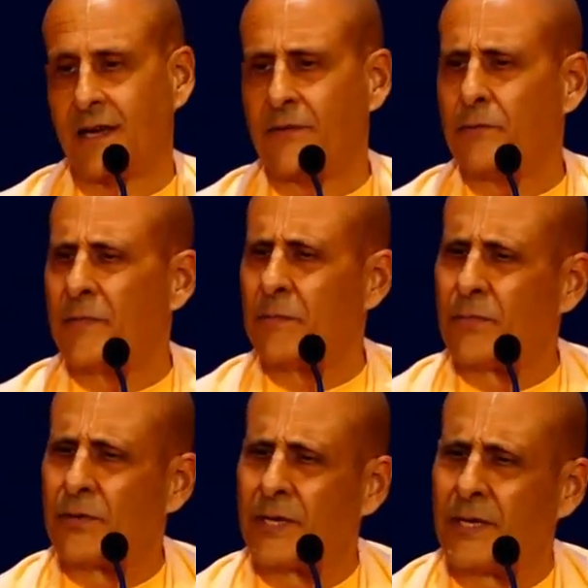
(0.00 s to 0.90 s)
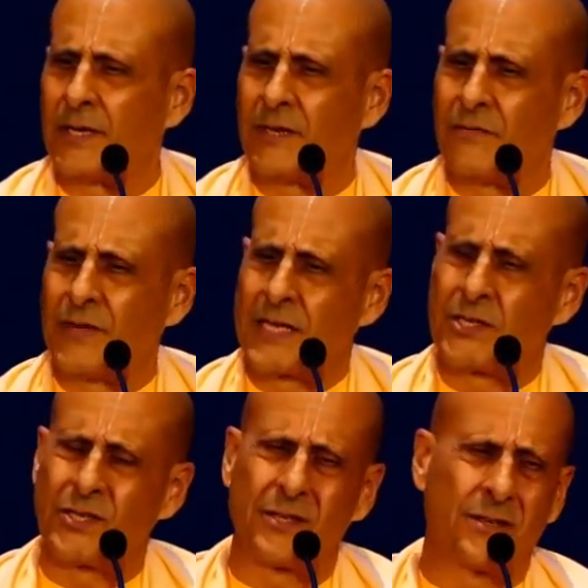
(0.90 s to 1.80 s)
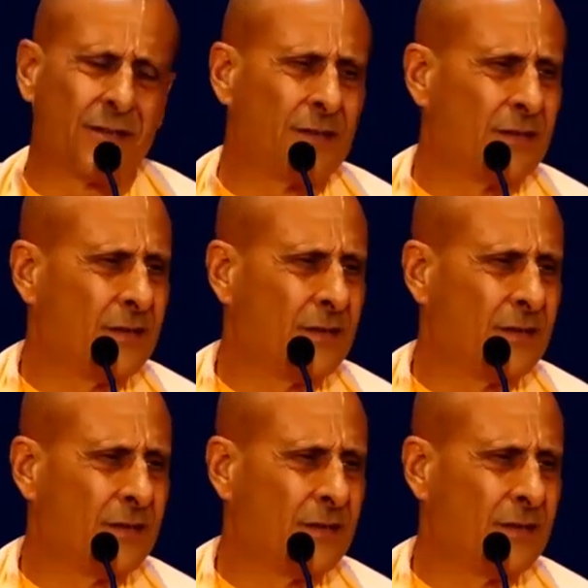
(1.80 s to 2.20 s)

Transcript: I remember he invested